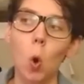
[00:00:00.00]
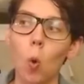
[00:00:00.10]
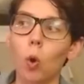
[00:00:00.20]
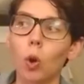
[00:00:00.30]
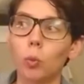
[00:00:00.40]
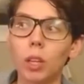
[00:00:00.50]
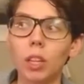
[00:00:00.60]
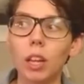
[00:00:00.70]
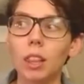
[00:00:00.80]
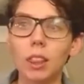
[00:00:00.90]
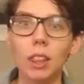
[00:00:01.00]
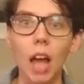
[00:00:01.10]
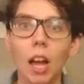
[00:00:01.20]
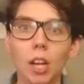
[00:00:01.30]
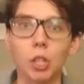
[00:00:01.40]
or really
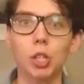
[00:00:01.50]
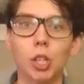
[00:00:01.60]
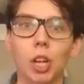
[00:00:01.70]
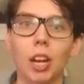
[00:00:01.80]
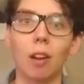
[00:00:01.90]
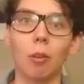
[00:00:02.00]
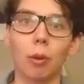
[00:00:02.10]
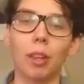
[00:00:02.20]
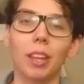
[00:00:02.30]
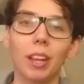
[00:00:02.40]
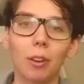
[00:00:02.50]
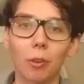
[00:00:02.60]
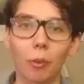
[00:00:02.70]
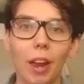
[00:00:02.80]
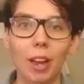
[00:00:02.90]
lush in a really
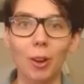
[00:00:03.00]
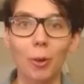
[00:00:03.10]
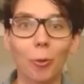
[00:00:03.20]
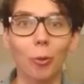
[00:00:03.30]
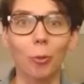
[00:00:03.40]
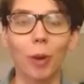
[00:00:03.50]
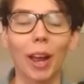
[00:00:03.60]
great, cool